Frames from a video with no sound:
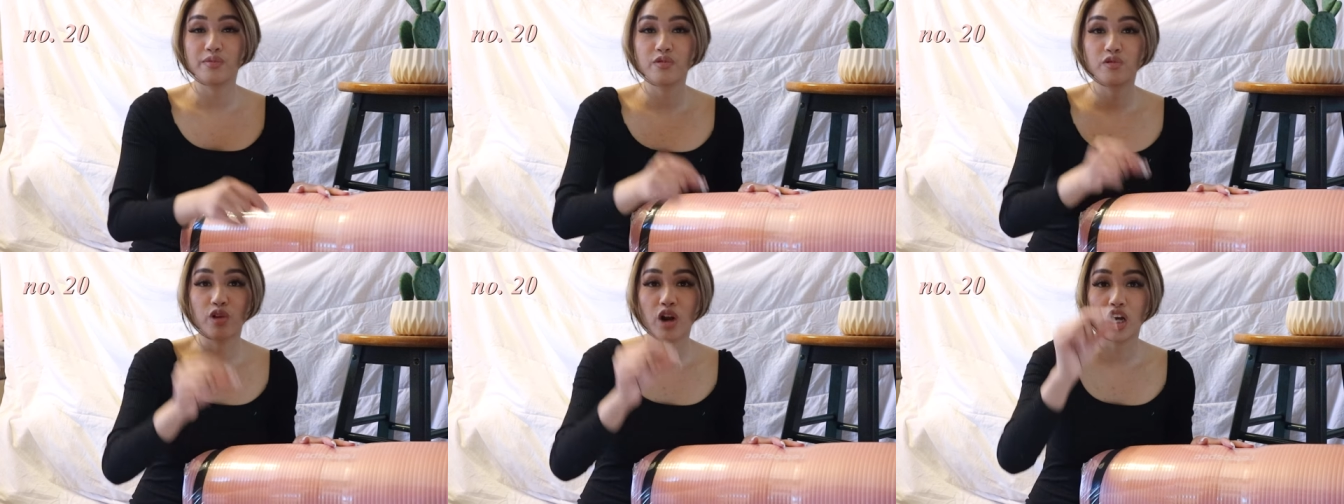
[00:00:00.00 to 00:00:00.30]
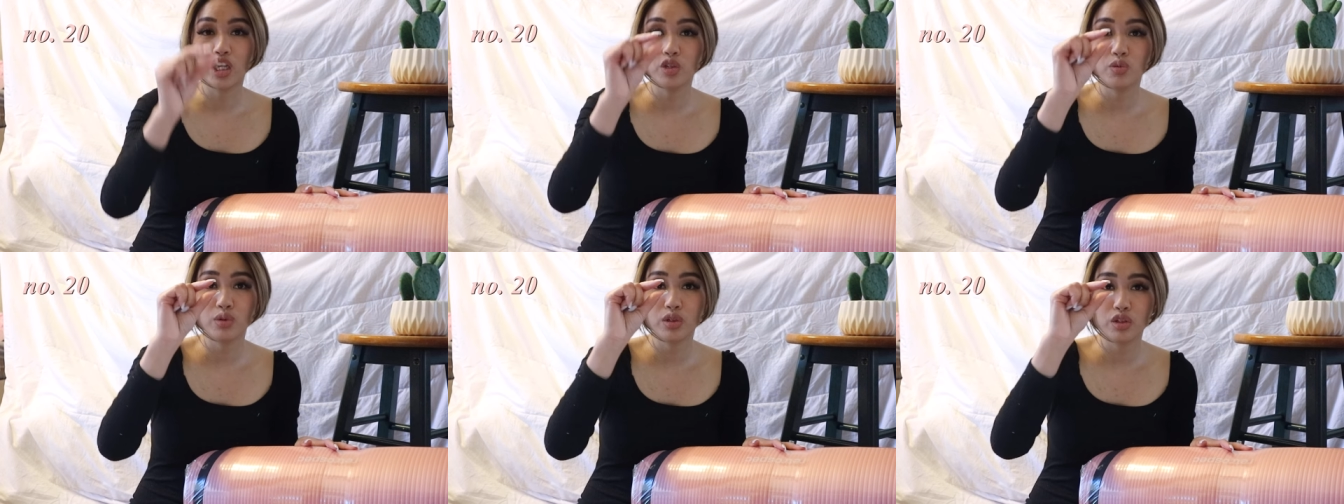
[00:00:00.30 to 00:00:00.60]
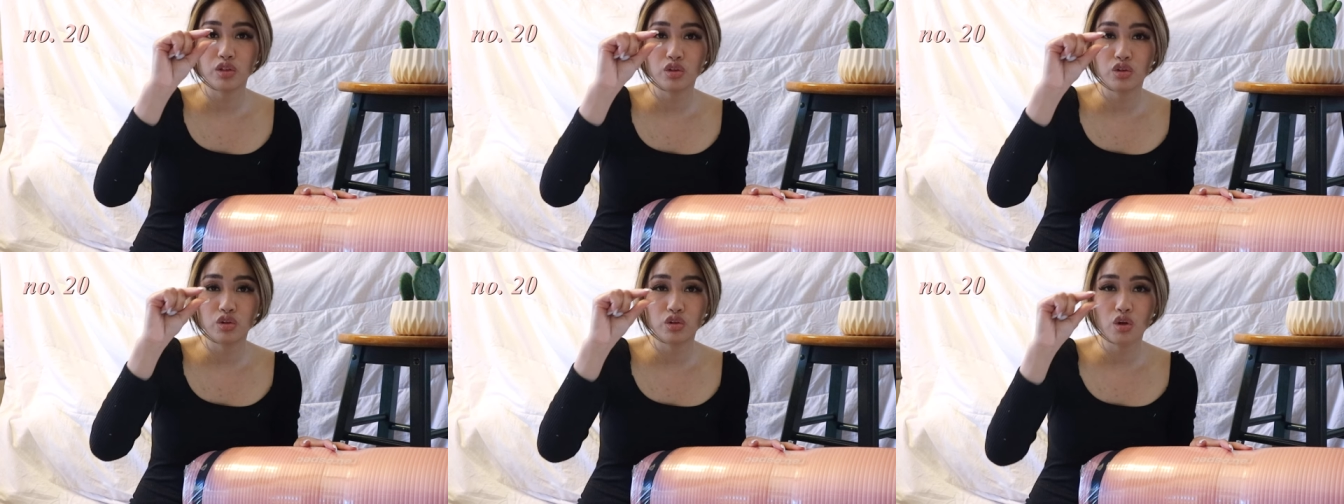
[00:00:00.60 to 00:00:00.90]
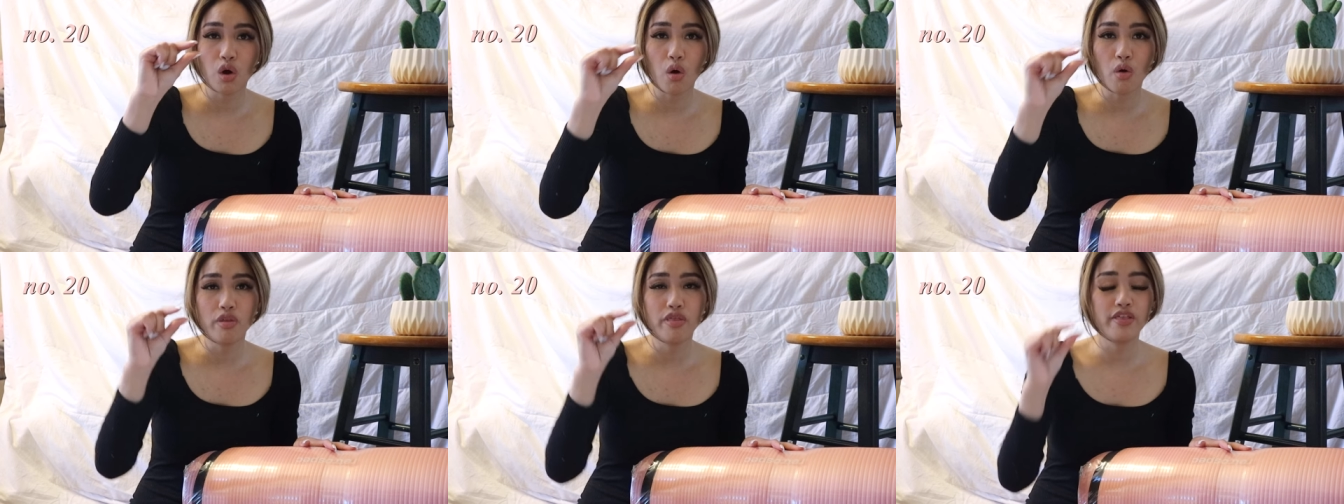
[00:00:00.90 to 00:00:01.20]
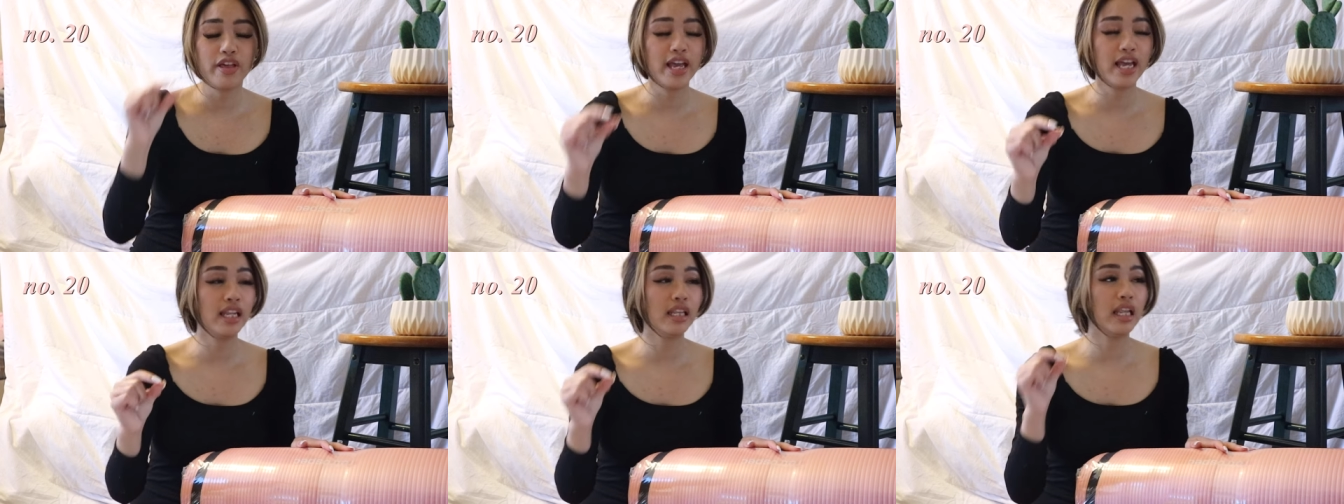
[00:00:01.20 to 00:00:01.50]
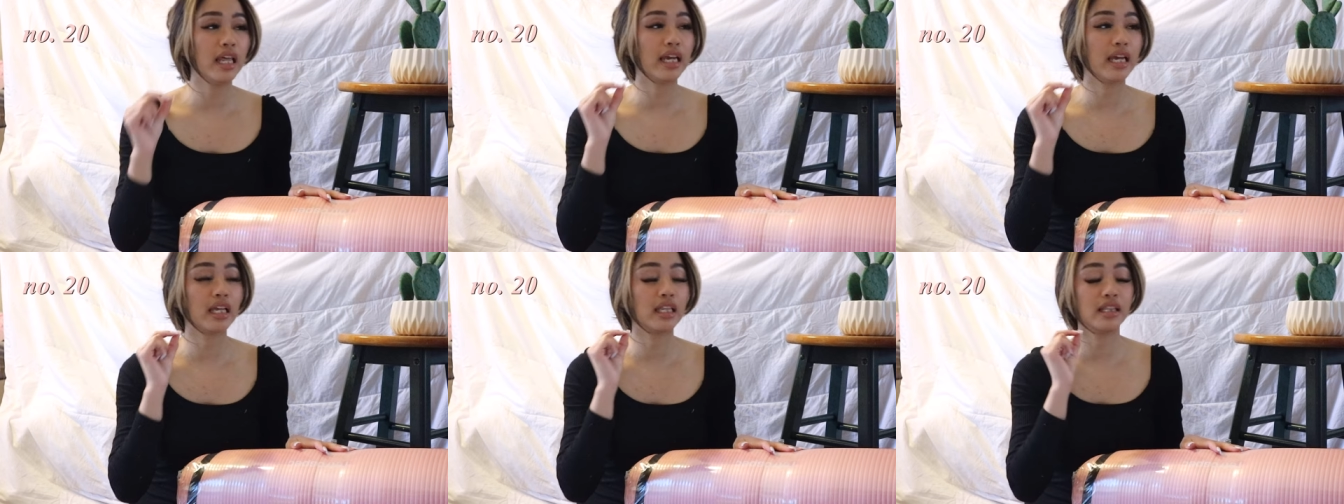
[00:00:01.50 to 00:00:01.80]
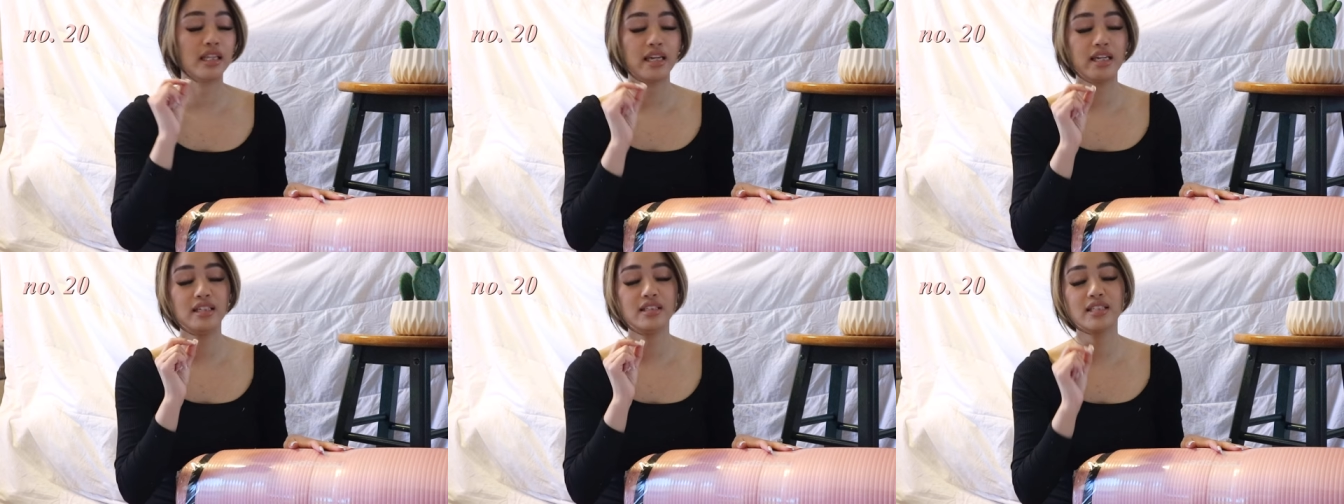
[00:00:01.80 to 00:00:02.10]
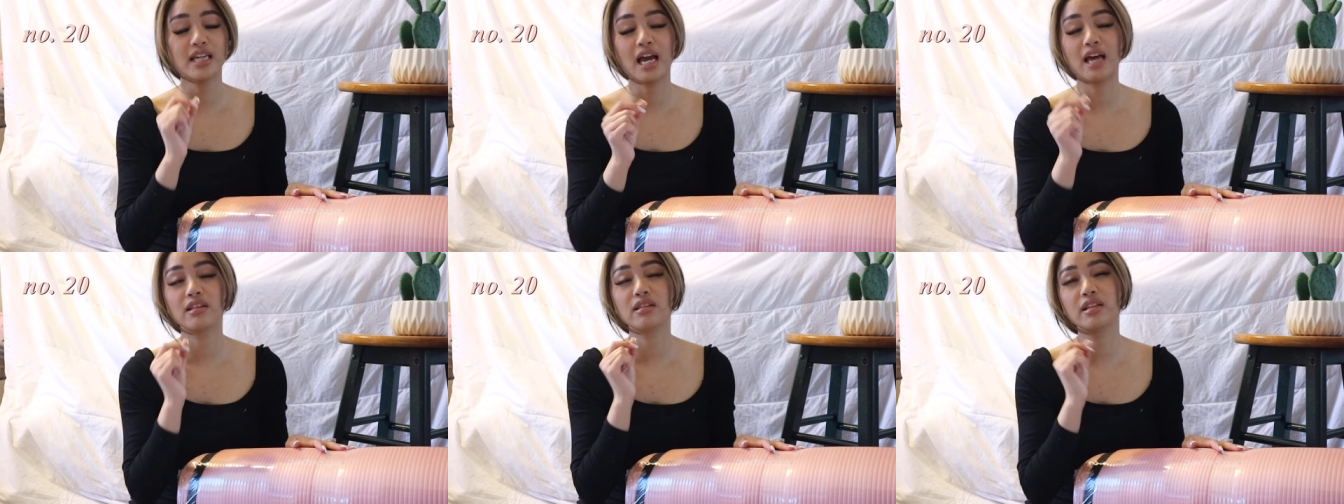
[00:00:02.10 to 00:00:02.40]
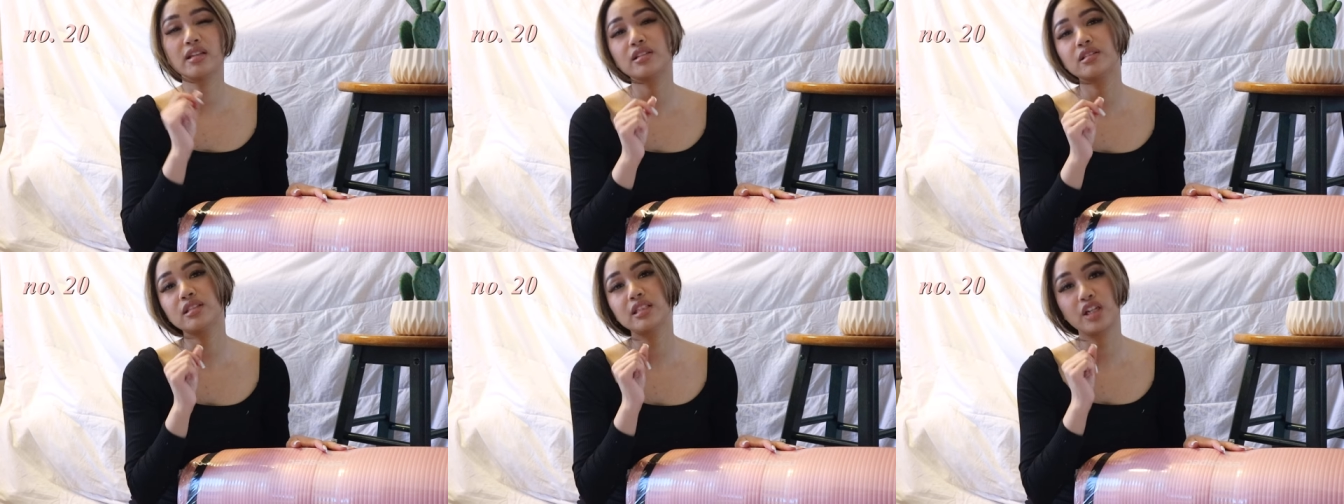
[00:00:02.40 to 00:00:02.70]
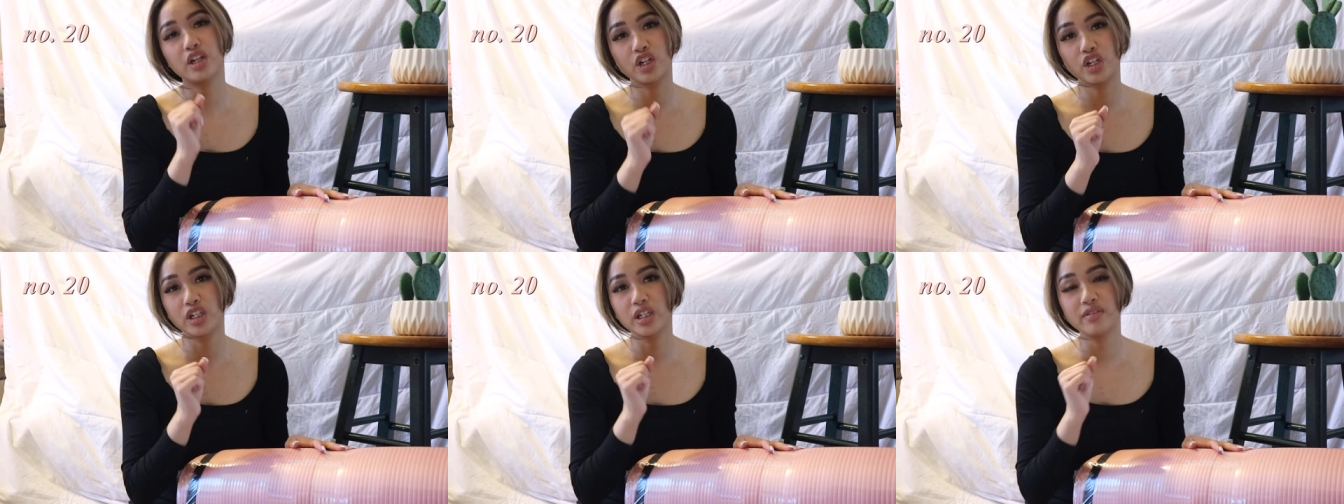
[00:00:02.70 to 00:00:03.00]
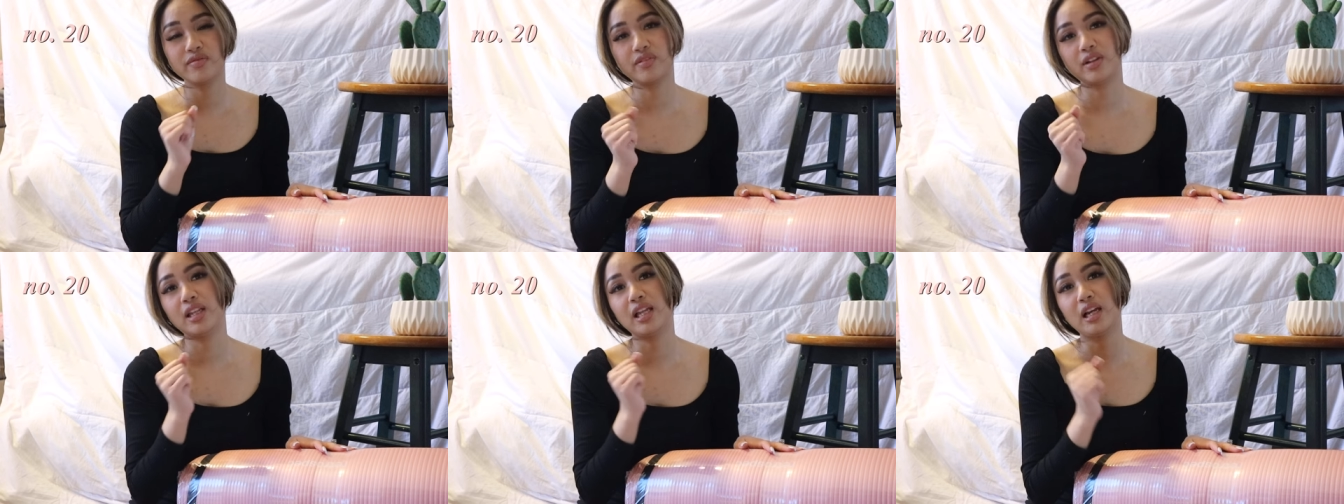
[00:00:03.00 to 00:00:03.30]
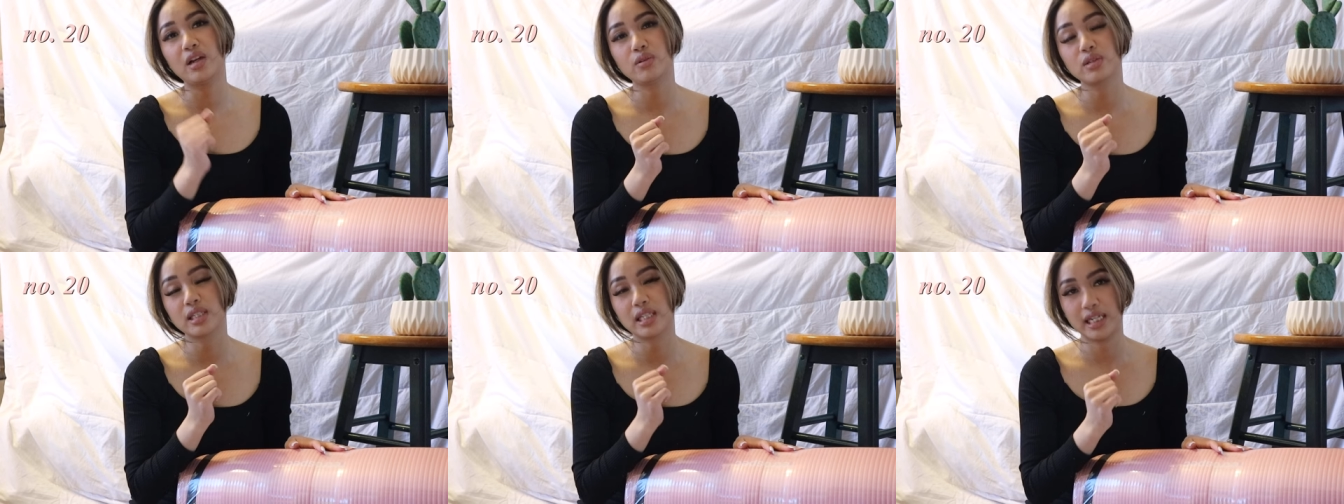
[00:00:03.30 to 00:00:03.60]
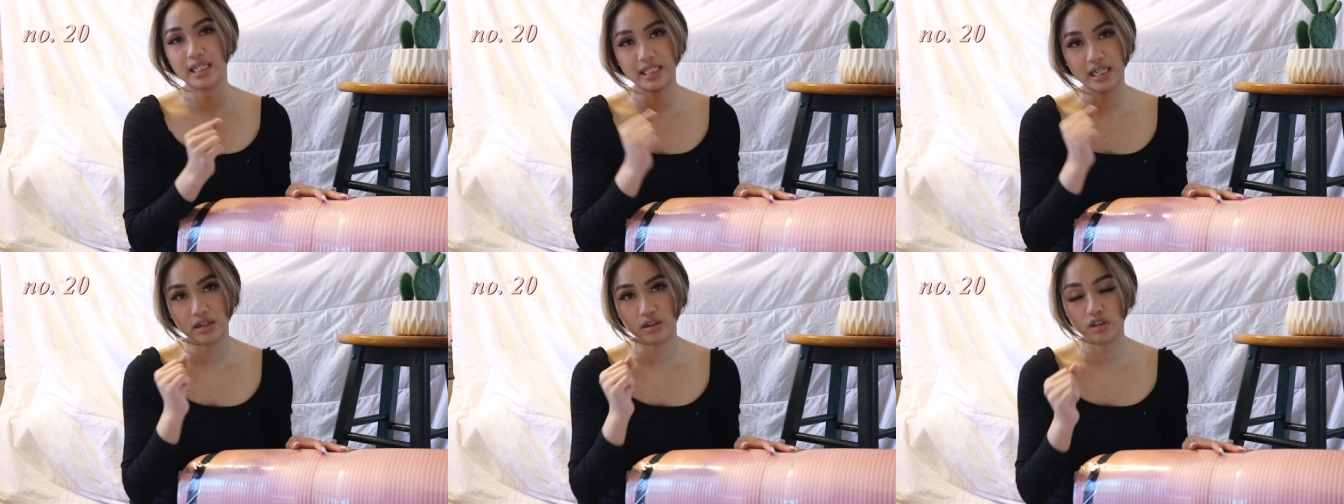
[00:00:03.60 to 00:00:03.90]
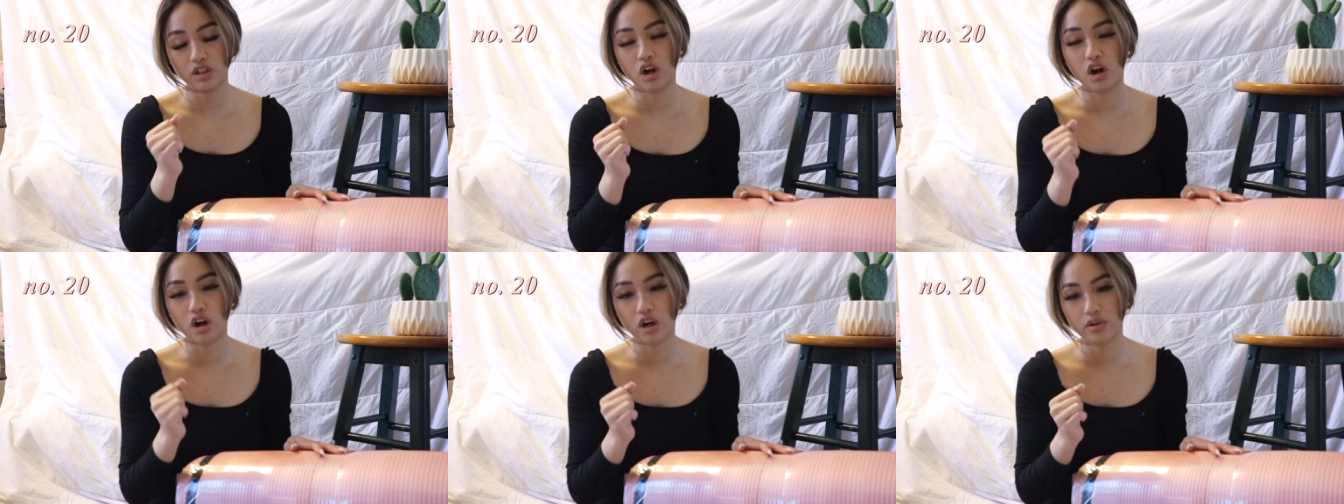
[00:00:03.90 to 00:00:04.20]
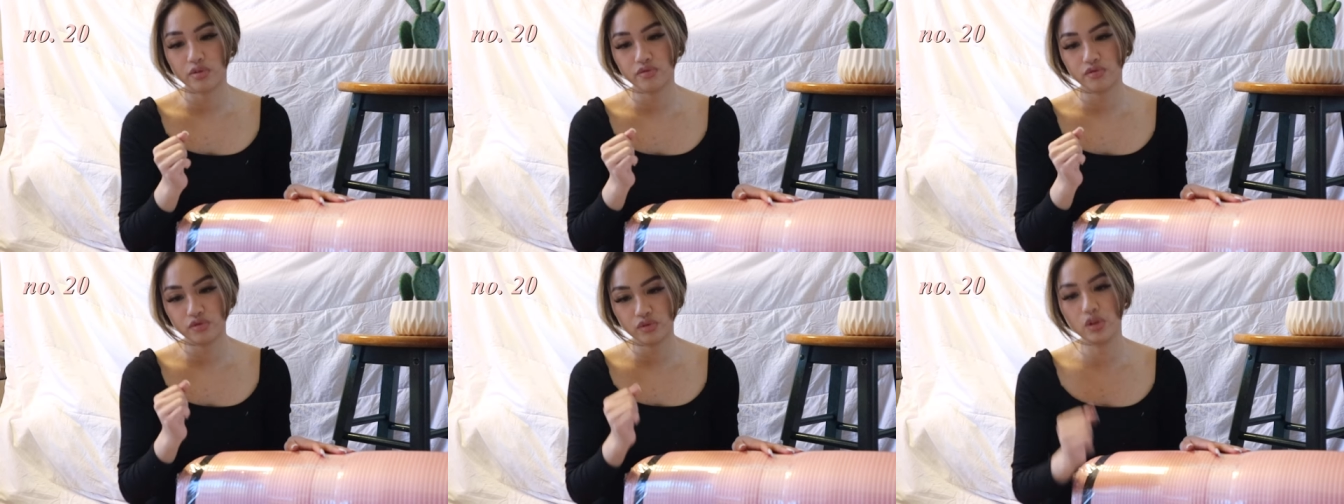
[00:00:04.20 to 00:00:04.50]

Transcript: Ross was so thin like laying down literally hurt it felt like I was laying down on the hard